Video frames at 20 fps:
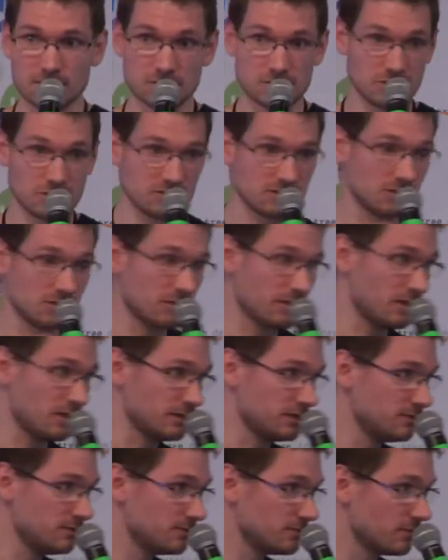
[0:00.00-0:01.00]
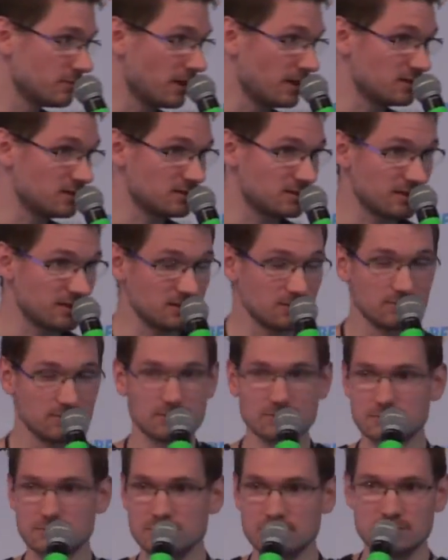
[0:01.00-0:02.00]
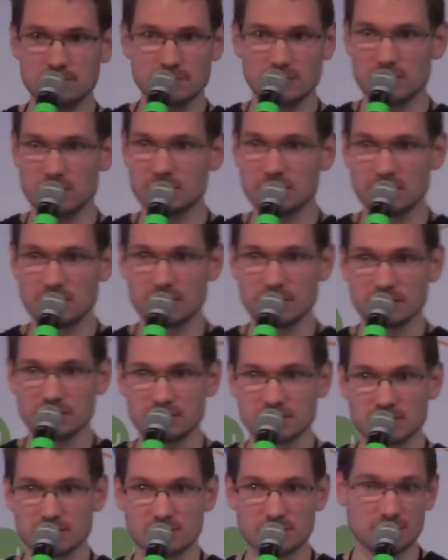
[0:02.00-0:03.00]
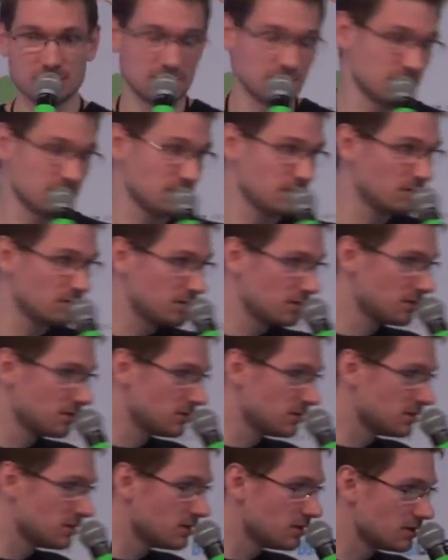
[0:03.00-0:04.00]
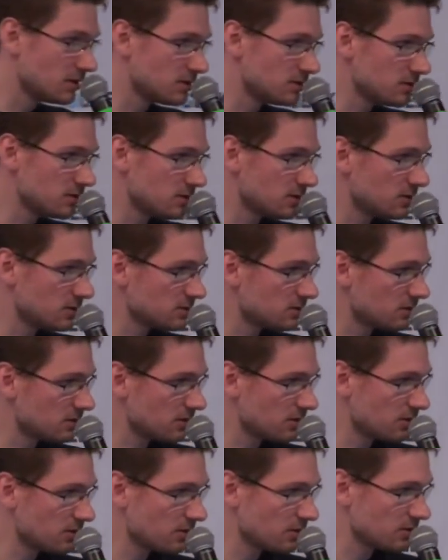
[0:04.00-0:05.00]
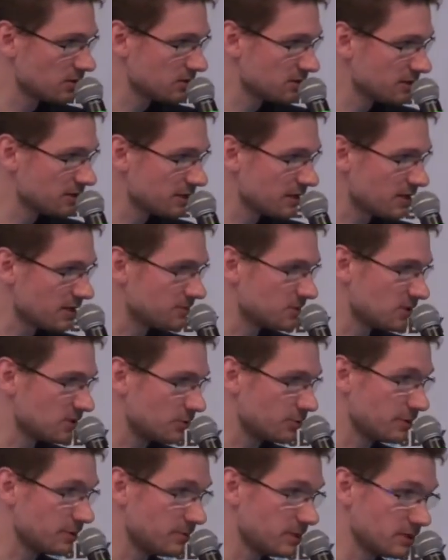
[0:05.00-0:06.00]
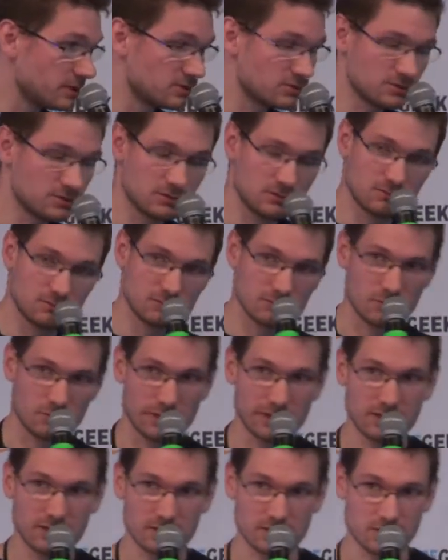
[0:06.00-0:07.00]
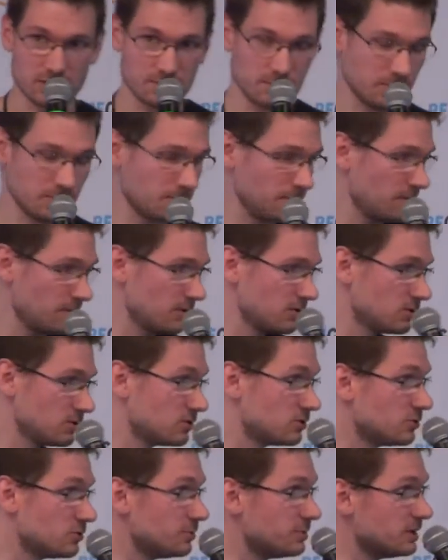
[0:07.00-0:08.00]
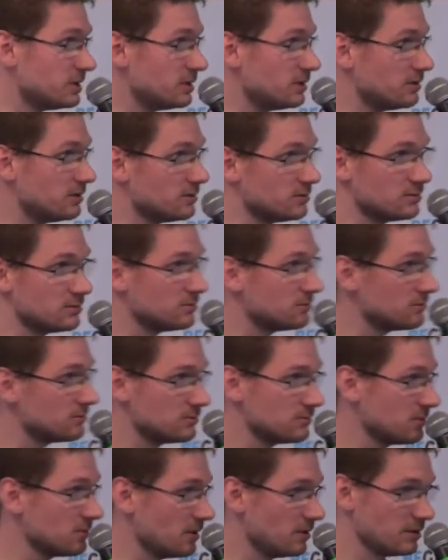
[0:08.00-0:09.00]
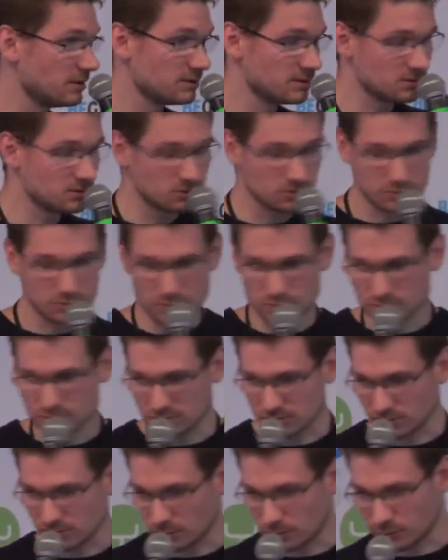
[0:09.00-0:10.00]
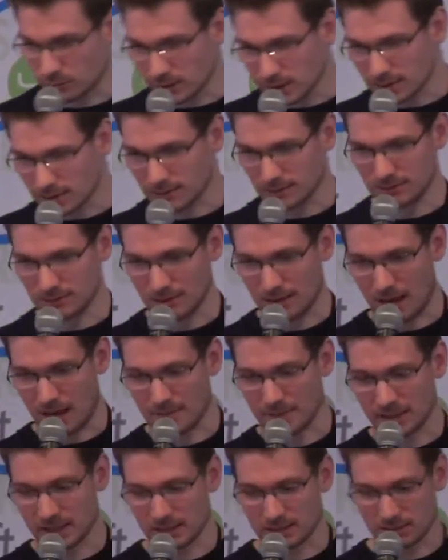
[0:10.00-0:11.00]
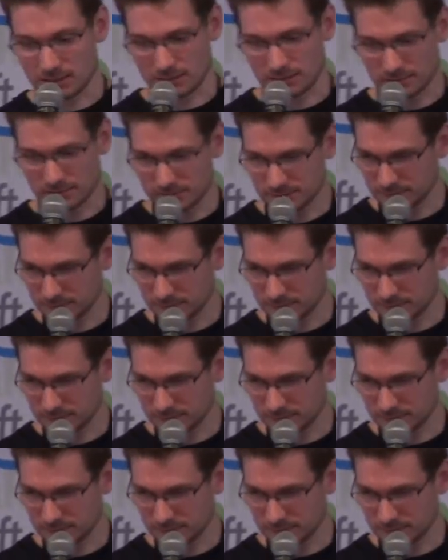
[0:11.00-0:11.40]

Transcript: just locally, and then a little later, the SyncAdapter will be waken up to do the real API call.